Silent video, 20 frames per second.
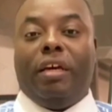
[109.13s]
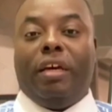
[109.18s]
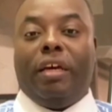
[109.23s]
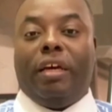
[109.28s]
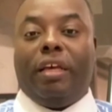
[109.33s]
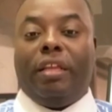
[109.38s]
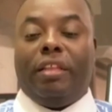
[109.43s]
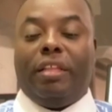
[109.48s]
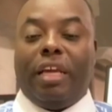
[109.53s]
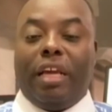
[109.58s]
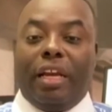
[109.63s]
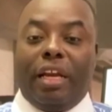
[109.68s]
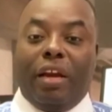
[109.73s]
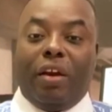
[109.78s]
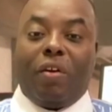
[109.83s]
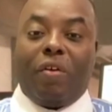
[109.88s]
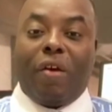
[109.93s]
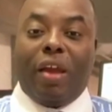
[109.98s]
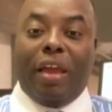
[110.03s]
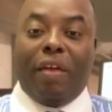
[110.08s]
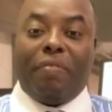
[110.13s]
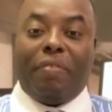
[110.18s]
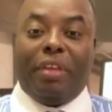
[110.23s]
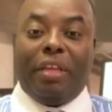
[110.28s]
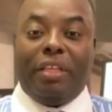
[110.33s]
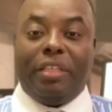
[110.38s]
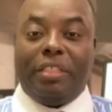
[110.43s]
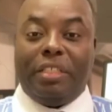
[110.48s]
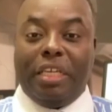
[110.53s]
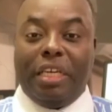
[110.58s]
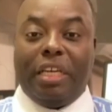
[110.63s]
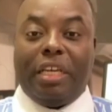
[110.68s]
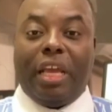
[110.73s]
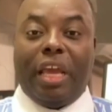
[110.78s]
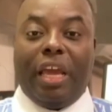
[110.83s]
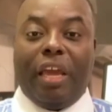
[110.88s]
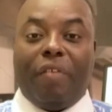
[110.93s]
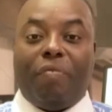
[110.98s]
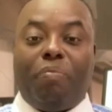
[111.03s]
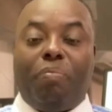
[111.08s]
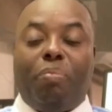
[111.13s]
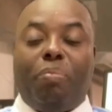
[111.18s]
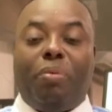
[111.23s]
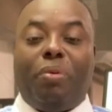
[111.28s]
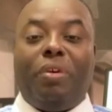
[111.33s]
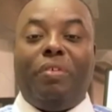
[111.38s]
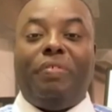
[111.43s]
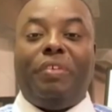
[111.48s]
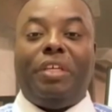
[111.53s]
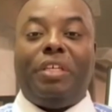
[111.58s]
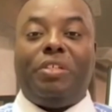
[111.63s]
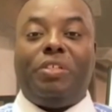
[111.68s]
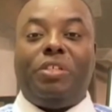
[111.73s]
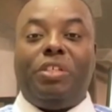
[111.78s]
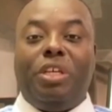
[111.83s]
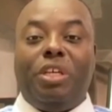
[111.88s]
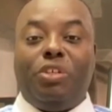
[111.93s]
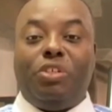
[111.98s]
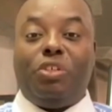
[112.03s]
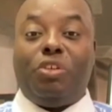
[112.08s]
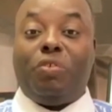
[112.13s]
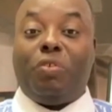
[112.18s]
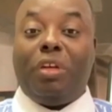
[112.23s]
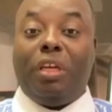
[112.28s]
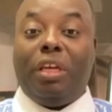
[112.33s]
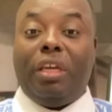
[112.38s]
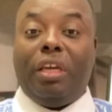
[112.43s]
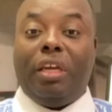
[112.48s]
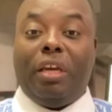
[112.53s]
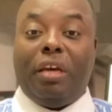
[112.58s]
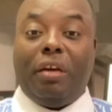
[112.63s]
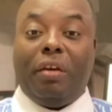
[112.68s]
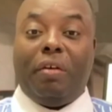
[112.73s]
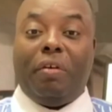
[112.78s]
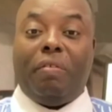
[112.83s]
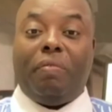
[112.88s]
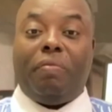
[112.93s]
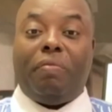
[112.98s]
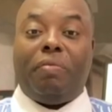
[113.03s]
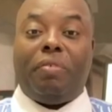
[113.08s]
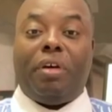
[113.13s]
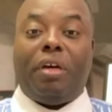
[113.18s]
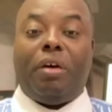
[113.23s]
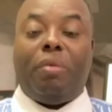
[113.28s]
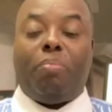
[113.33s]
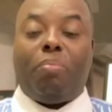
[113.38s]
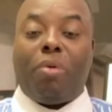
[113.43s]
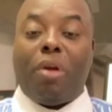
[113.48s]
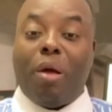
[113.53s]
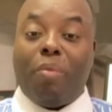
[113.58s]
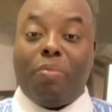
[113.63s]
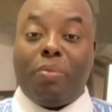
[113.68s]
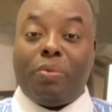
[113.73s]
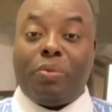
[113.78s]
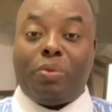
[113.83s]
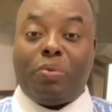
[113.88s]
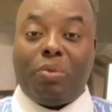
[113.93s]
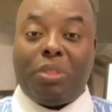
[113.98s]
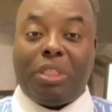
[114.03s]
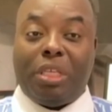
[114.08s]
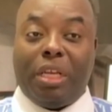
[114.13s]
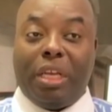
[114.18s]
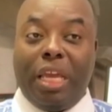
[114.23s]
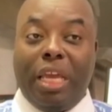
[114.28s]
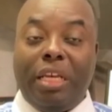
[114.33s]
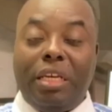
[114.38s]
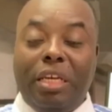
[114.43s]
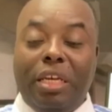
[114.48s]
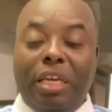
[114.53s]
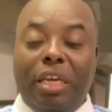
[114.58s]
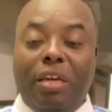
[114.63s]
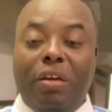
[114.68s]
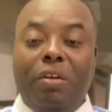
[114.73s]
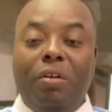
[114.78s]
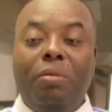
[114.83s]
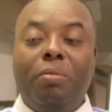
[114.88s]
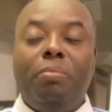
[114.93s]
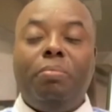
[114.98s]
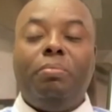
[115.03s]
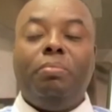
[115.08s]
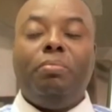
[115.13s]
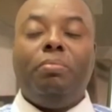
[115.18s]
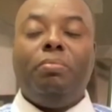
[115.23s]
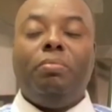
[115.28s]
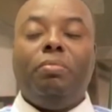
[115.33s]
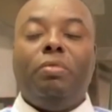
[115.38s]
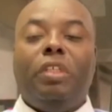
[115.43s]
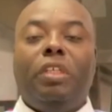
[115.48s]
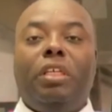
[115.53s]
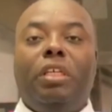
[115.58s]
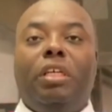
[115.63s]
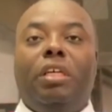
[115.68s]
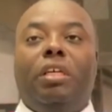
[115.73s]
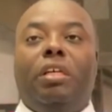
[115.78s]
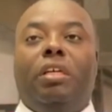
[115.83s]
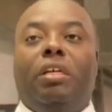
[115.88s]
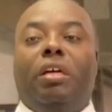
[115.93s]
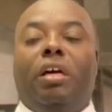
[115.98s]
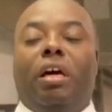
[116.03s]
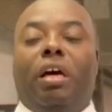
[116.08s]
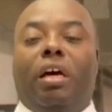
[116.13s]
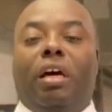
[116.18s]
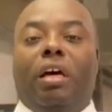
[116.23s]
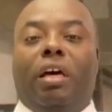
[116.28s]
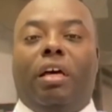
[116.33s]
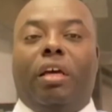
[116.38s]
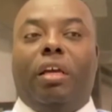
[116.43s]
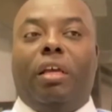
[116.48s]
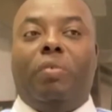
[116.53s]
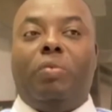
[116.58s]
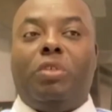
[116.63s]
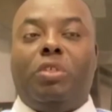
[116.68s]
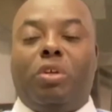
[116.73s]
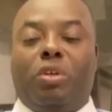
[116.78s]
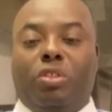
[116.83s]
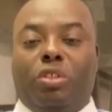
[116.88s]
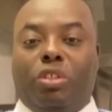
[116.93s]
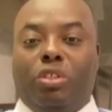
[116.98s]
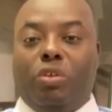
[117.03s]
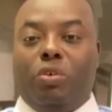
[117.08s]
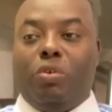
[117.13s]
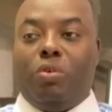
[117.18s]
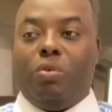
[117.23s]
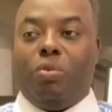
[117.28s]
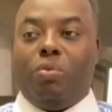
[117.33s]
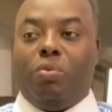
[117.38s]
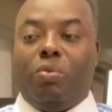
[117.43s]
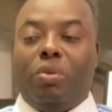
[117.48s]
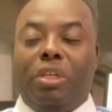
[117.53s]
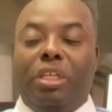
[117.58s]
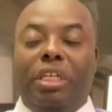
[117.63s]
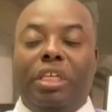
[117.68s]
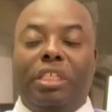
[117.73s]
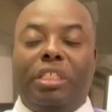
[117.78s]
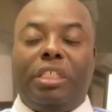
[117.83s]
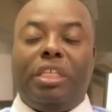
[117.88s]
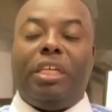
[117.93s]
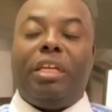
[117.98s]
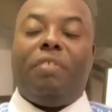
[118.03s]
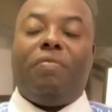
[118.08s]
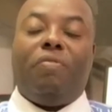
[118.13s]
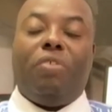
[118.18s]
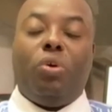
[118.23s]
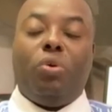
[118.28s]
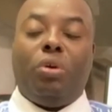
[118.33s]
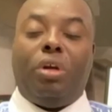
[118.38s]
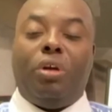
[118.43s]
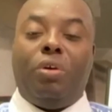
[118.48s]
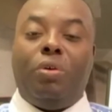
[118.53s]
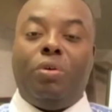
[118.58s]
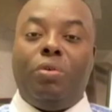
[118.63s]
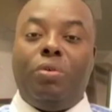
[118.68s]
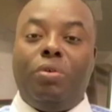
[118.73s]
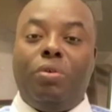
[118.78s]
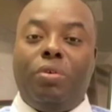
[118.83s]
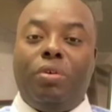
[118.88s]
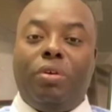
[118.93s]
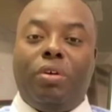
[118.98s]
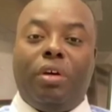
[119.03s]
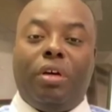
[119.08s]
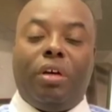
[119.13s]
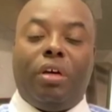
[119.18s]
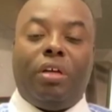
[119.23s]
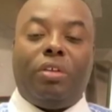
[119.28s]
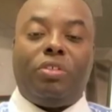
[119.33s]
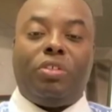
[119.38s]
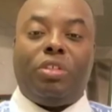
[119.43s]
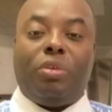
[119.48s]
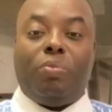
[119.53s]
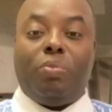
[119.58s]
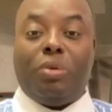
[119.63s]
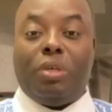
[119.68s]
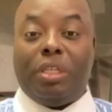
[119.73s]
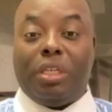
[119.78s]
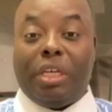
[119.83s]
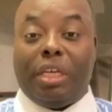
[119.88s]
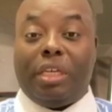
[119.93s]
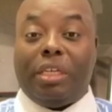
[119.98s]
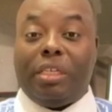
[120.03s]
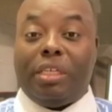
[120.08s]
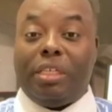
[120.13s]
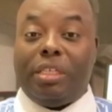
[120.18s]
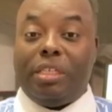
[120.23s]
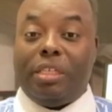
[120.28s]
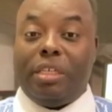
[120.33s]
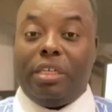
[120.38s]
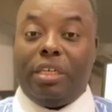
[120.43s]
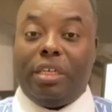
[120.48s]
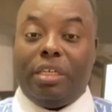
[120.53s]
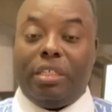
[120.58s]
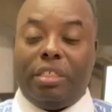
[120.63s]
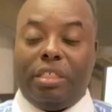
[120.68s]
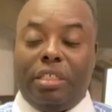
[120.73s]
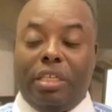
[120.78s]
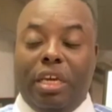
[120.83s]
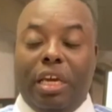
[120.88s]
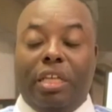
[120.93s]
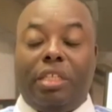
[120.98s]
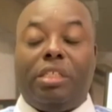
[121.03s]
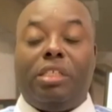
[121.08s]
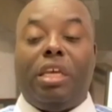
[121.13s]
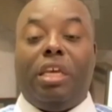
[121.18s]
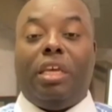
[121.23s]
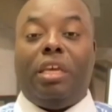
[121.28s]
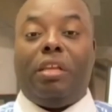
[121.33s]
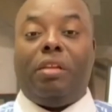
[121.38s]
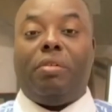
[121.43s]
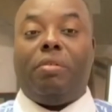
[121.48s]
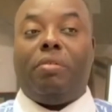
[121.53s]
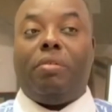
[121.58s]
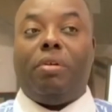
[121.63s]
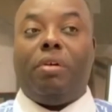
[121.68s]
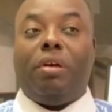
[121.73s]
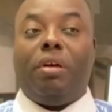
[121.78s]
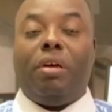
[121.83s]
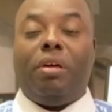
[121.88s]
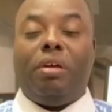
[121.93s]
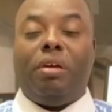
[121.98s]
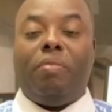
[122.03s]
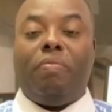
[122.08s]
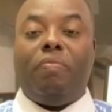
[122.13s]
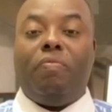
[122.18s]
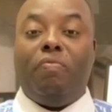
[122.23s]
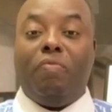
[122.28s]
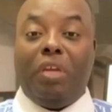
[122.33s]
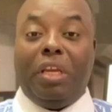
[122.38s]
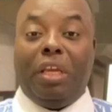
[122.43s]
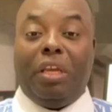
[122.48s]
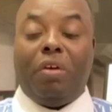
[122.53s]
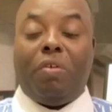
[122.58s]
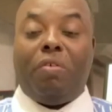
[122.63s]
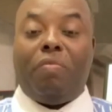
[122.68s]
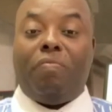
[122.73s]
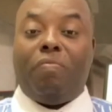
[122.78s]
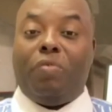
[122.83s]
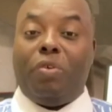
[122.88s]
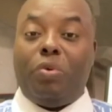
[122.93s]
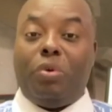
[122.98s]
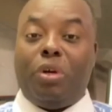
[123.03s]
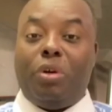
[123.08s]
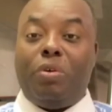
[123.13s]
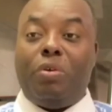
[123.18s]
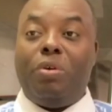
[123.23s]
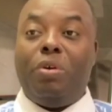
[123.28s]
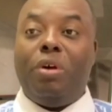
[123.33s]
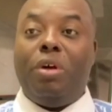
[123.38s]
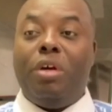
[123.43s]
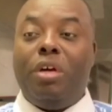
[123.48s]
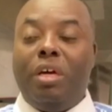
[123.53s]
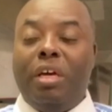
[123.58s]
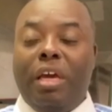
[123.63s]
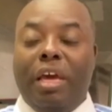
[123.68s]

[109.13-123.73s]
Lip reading: that aircraft did have previous history of problems with the landing gear. It was also released in a photo, someone that had taken video and photo